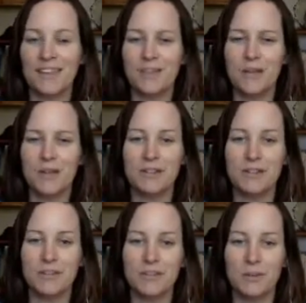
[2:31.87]
and the way we
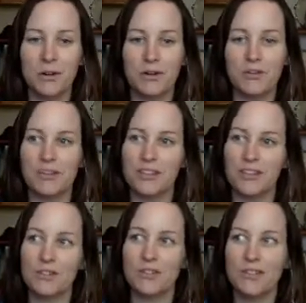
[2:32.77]
do this pose
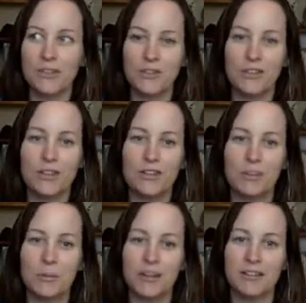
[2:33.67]
and using
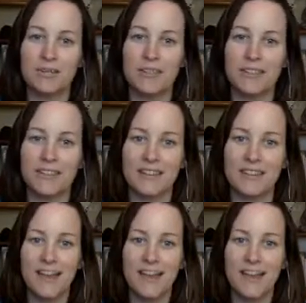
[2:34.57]
uddiyana bandha with it